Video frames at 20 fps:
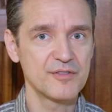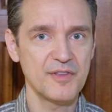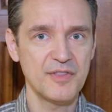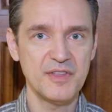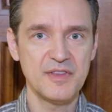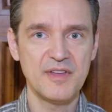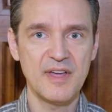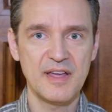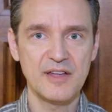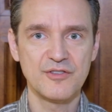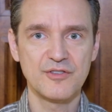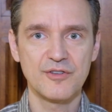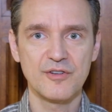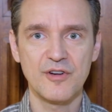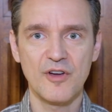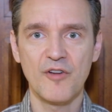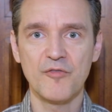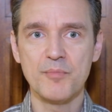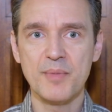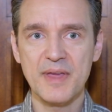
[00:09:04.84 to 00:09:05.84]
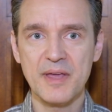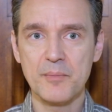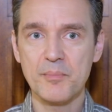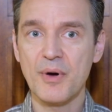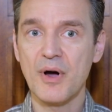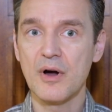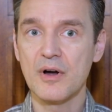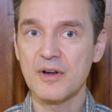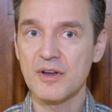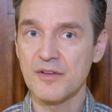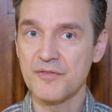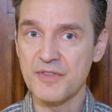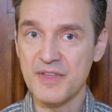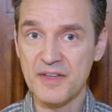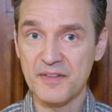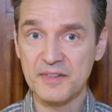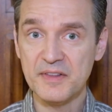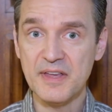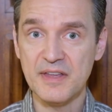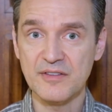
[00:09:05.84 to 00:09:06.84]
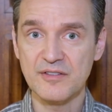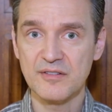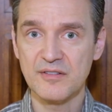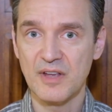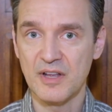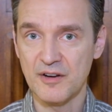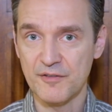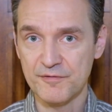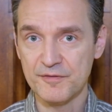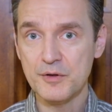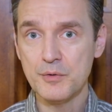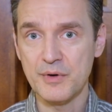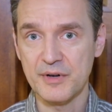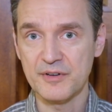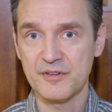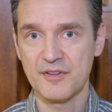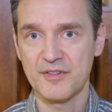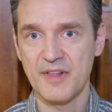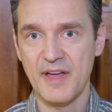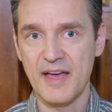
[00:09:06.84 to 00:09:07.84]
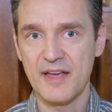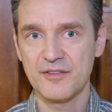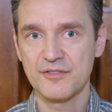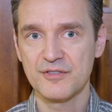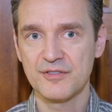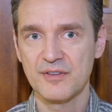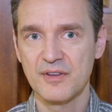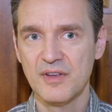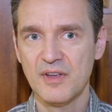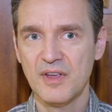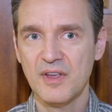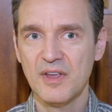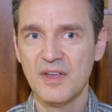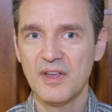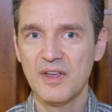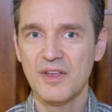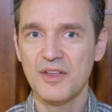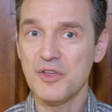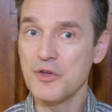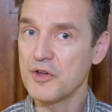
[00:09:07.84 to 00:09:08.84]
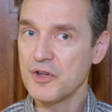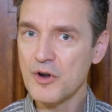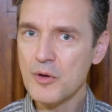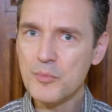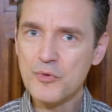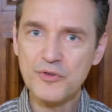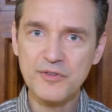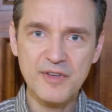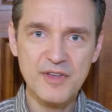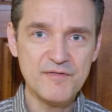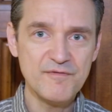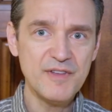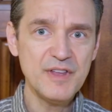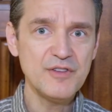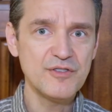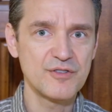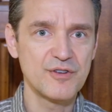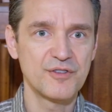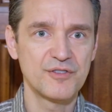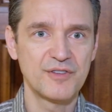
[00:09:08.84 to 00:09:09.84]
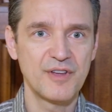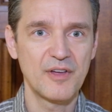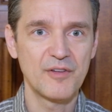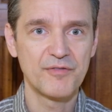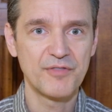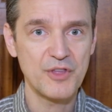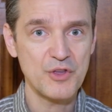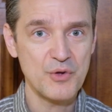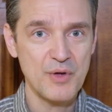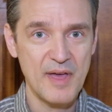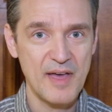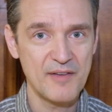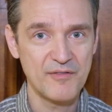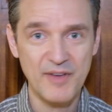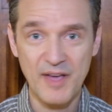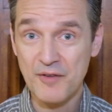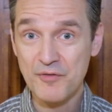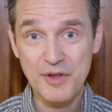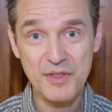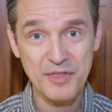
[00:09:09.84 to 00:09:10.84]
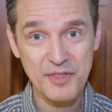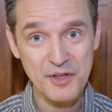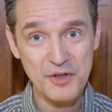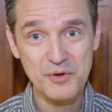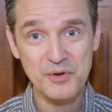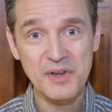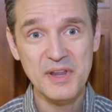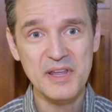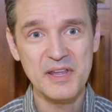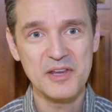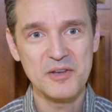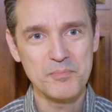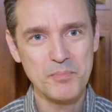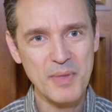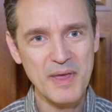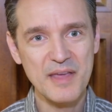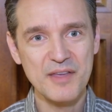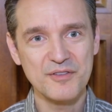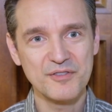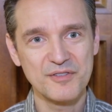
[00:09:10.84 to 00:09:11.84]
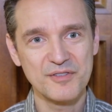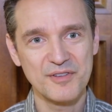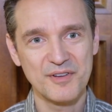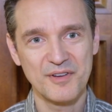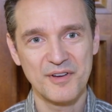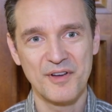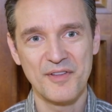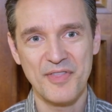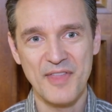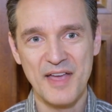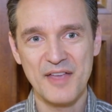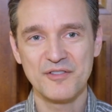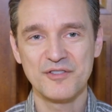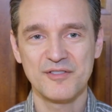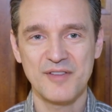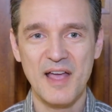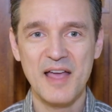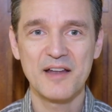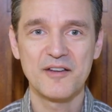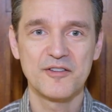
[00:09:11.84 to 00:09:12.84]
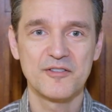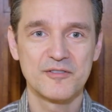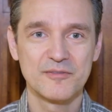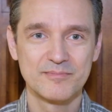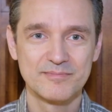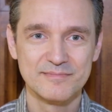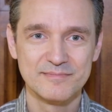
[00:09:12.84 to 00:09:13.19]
to the danger of being part of the elite and affluent class. You can almost convince yourself that you have everything you need based on that status.